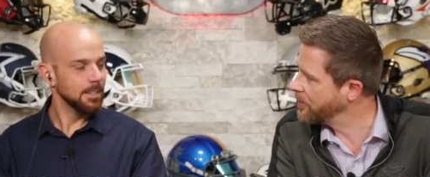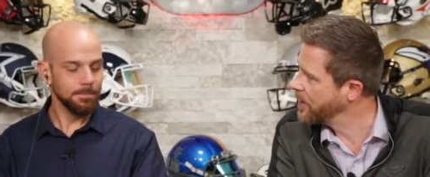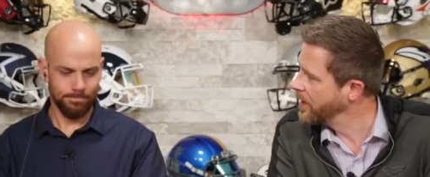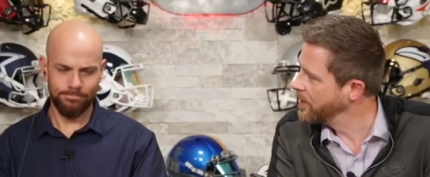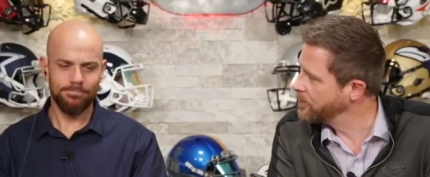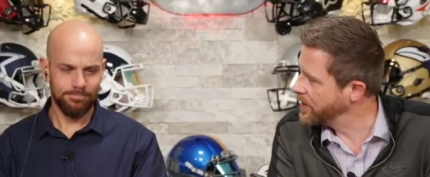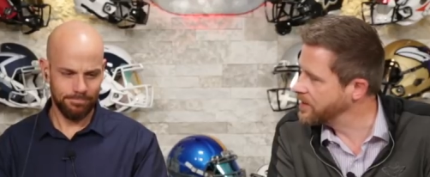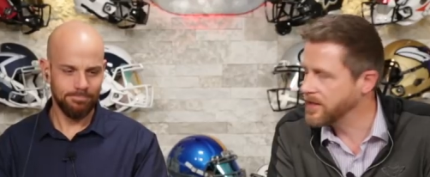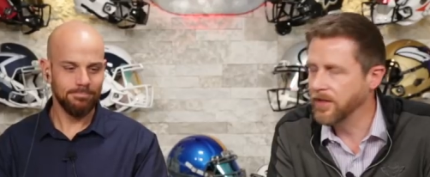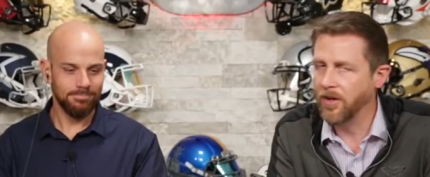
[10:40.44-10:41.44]
Speaker 1: one.
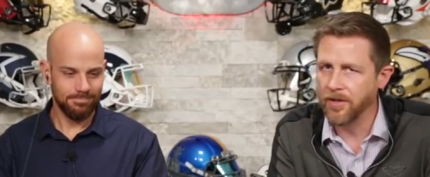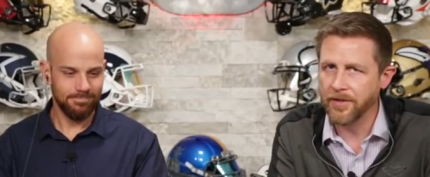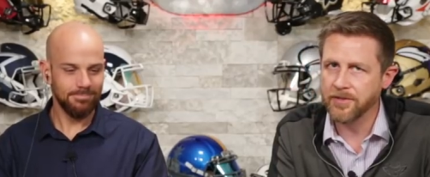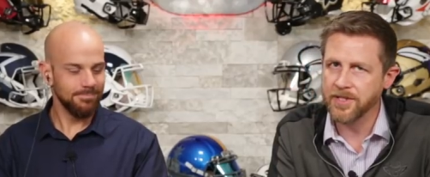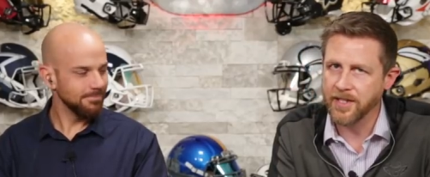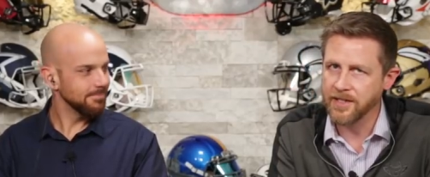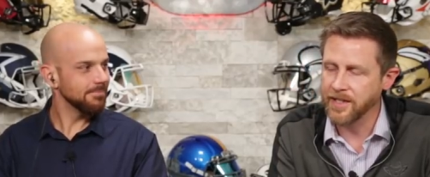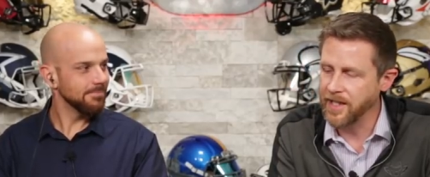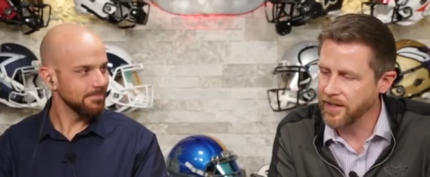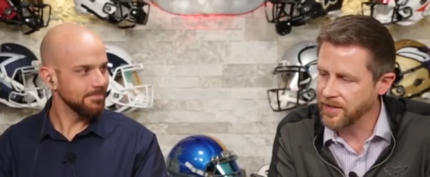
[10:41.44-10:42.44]
Piecing all those things
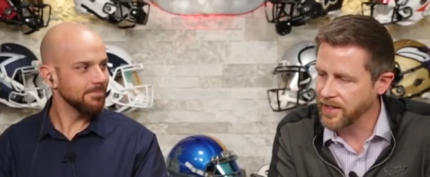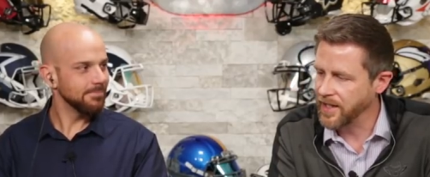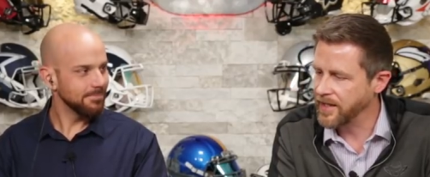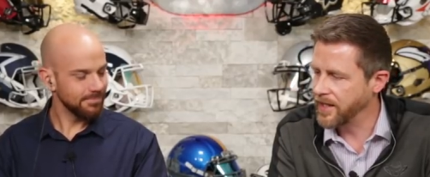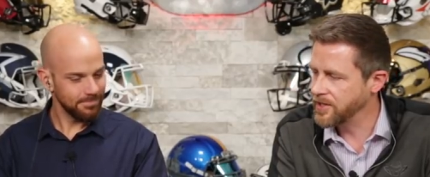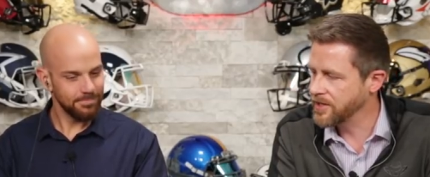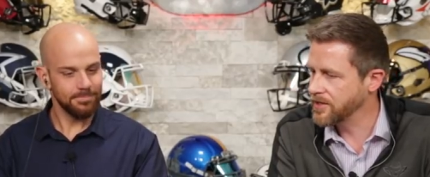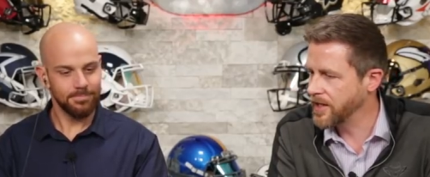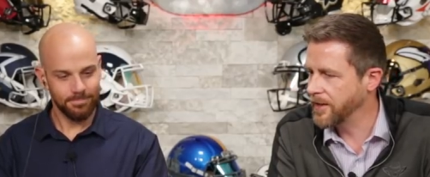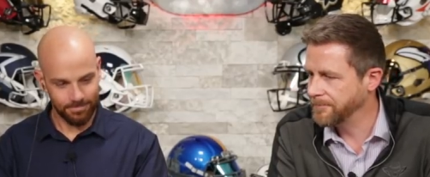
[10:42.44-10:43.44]
together to get that
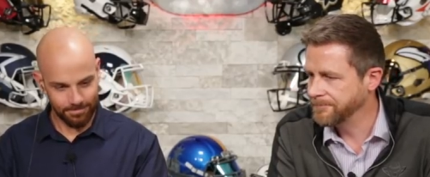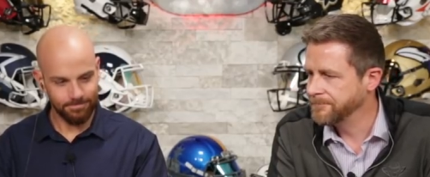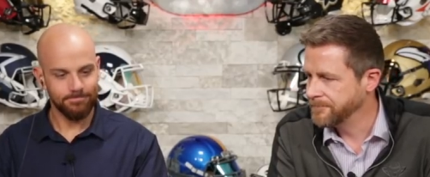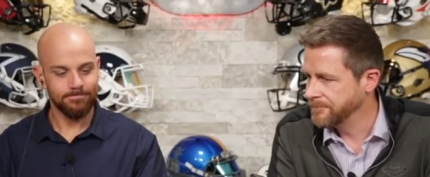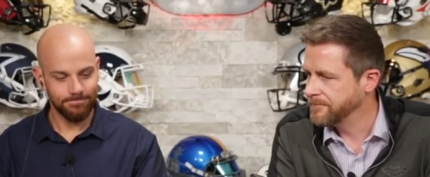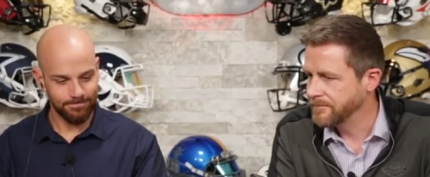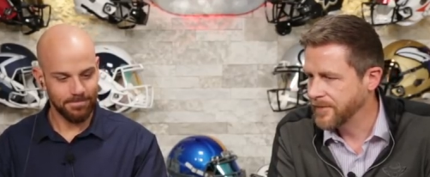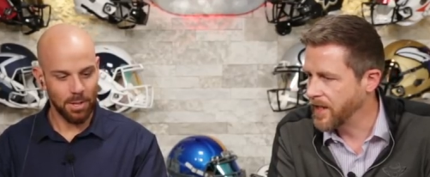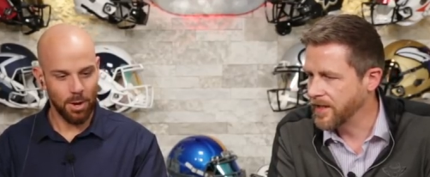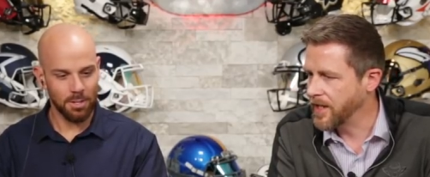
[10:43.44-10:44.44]
just right.
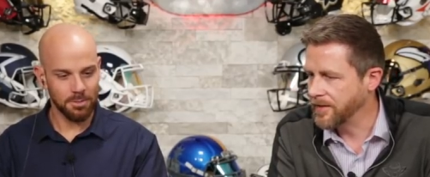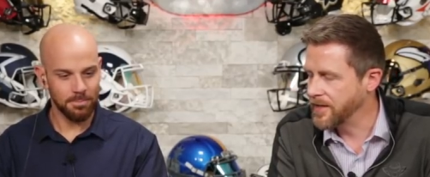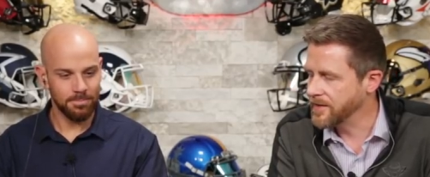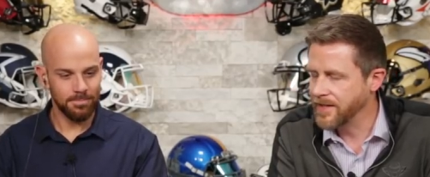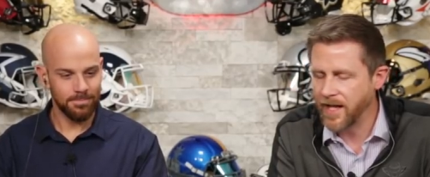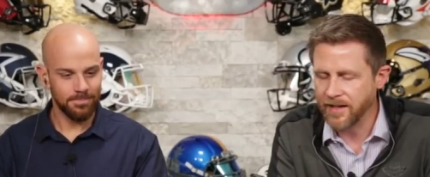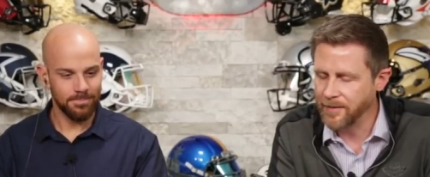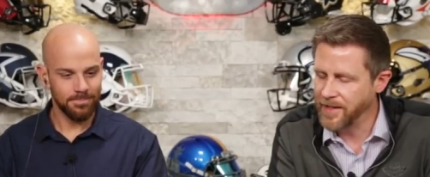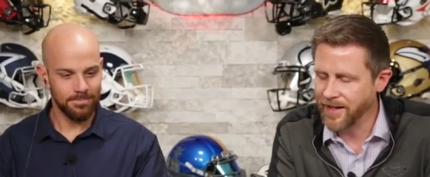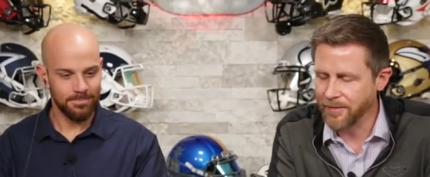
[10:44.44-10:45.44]
That awesome. does not
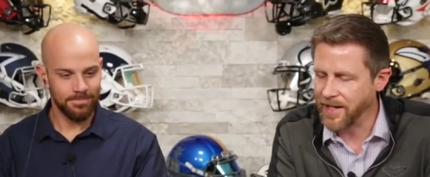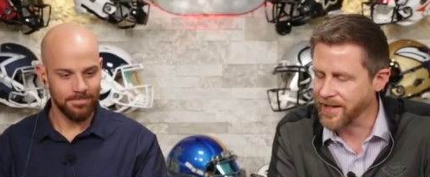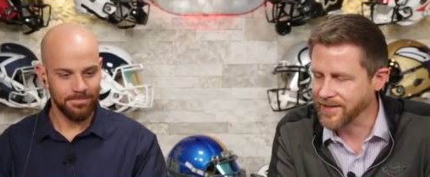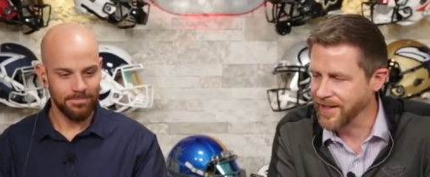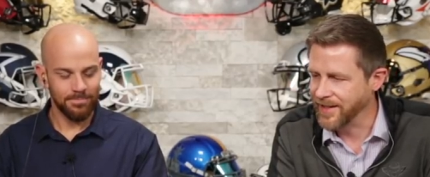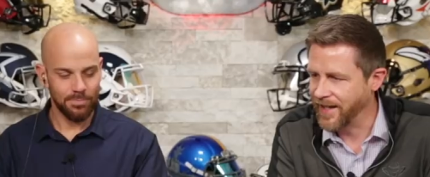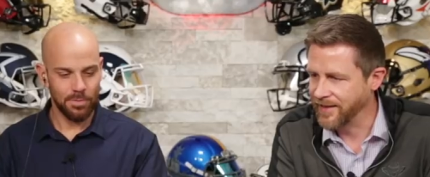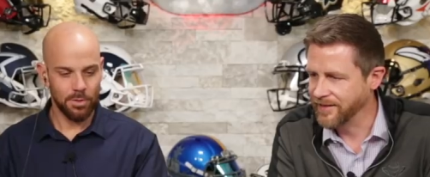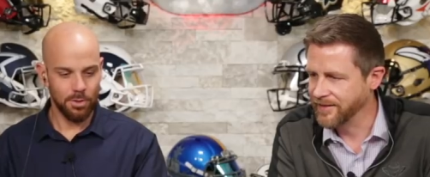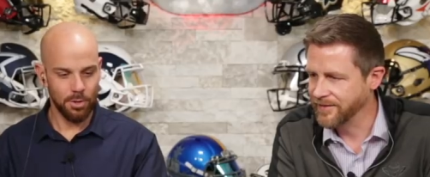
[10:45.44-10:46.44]
come out of the box like
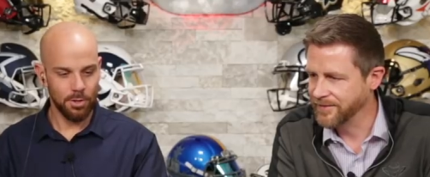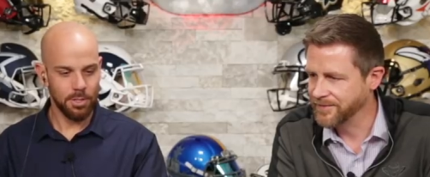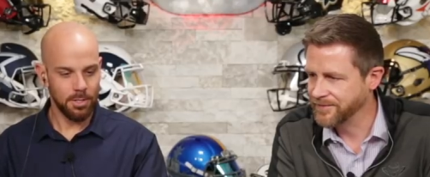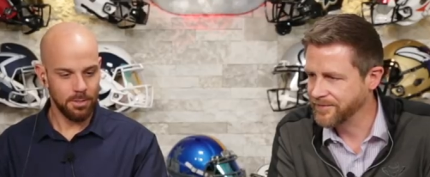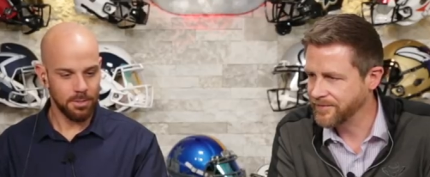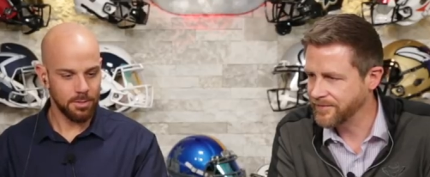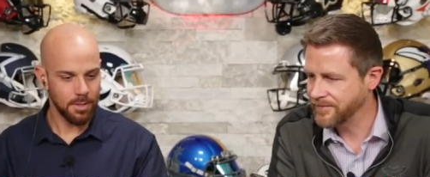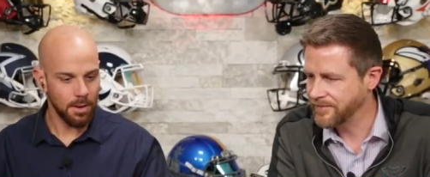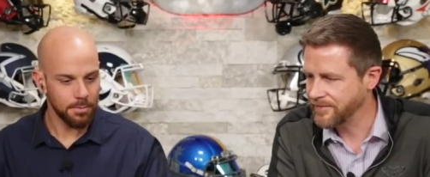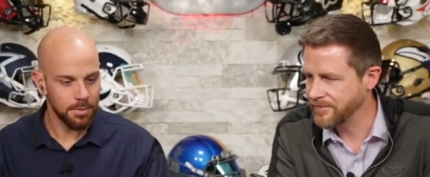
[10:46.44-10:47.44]
that.
Speaker 2: Good
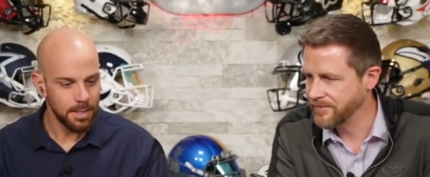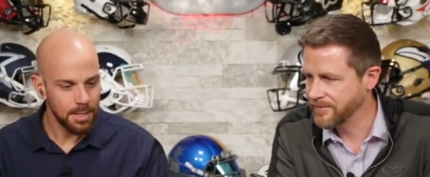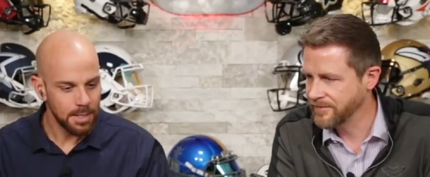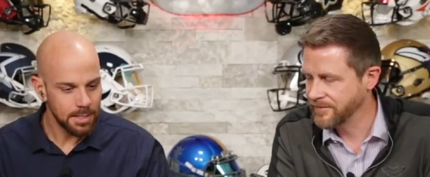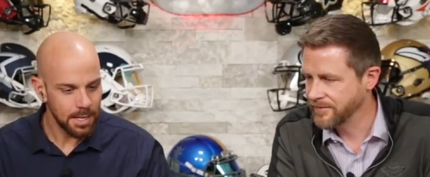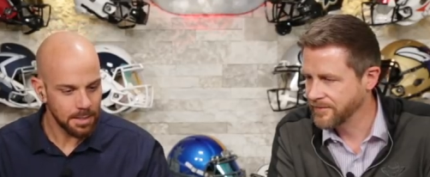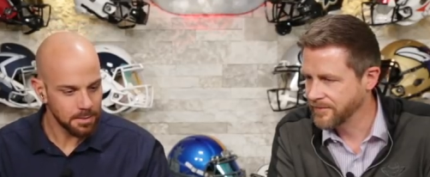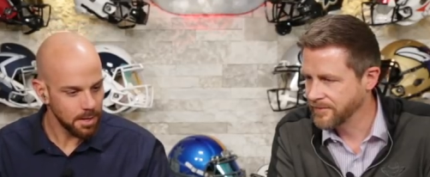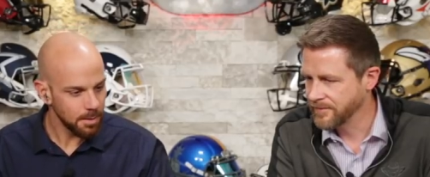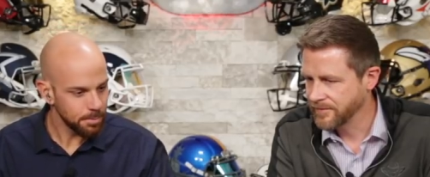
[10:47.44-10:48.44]
stuff.
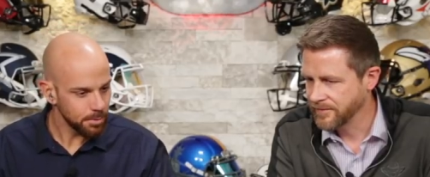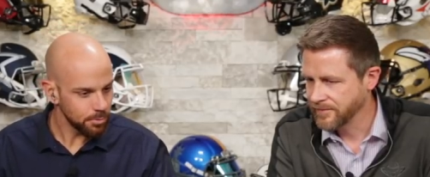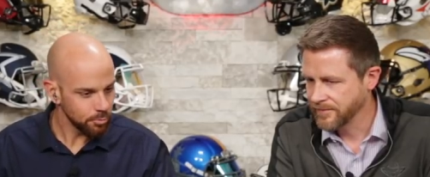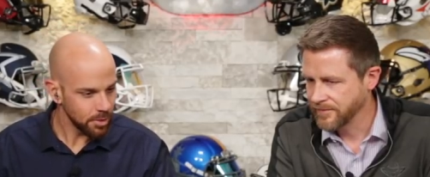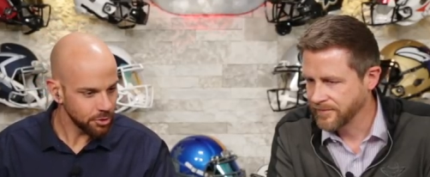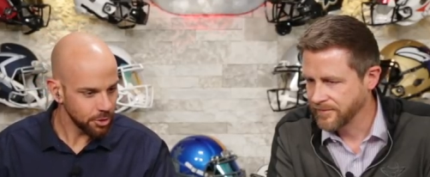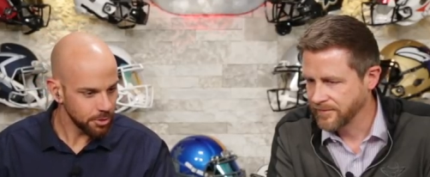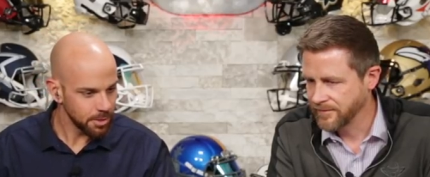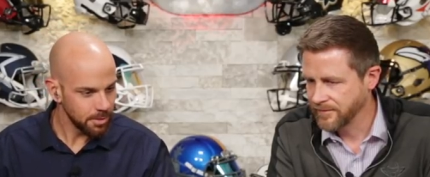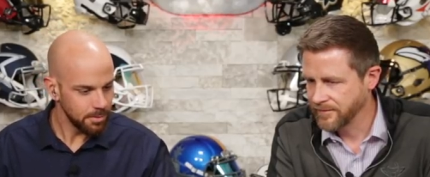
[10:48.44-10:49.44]
Next up,
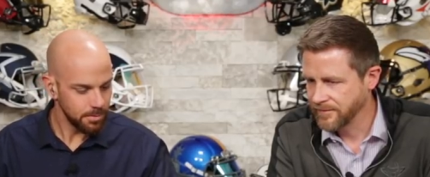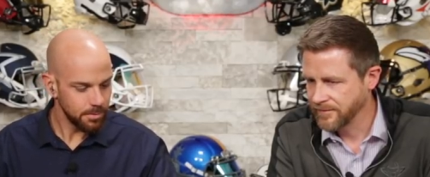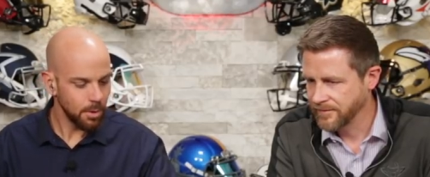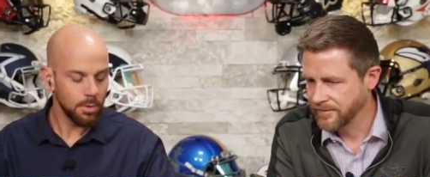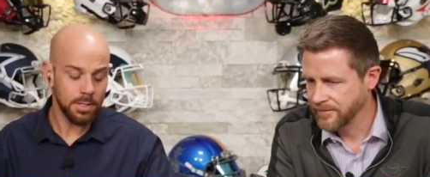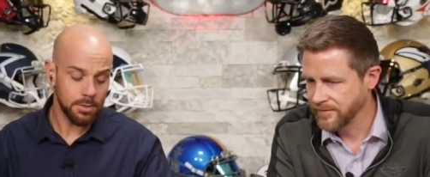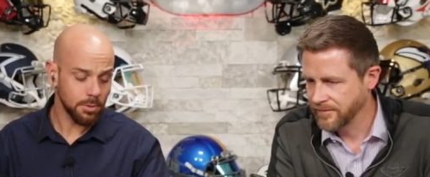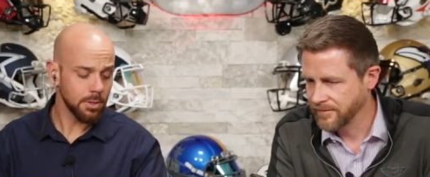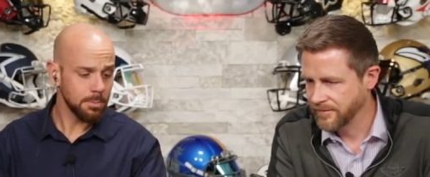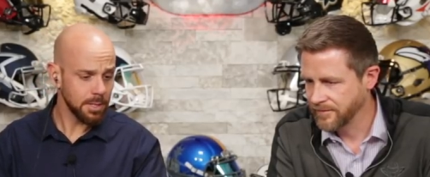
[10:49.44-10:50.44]
Richard. Oh, these
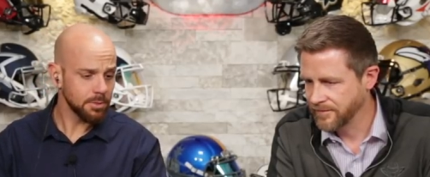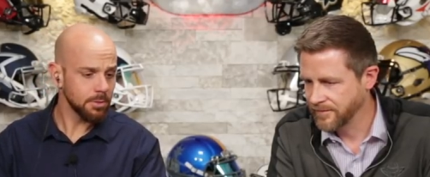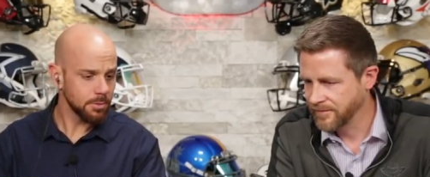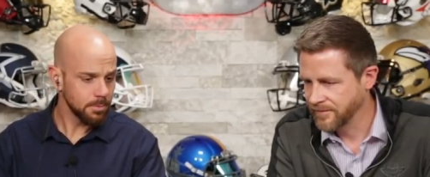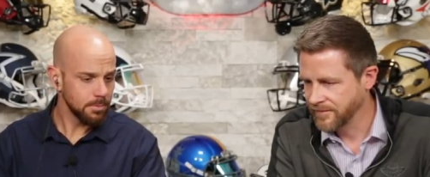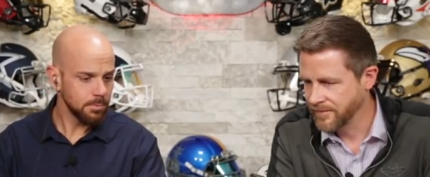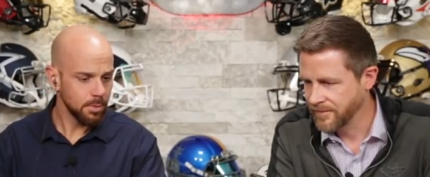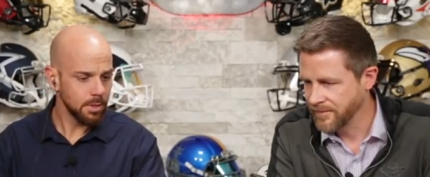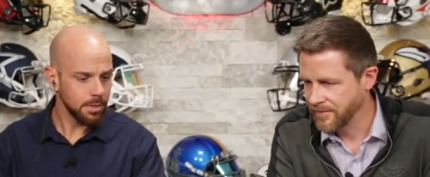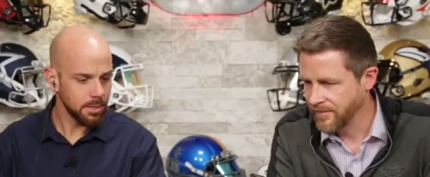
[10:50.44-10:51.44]
are good pictures.
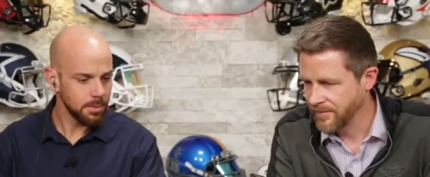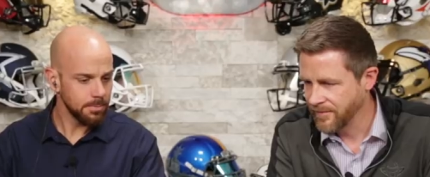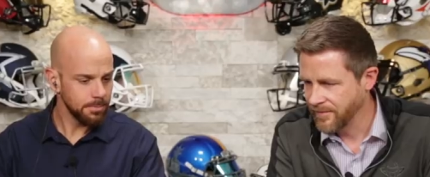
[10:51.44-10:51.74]
Really good.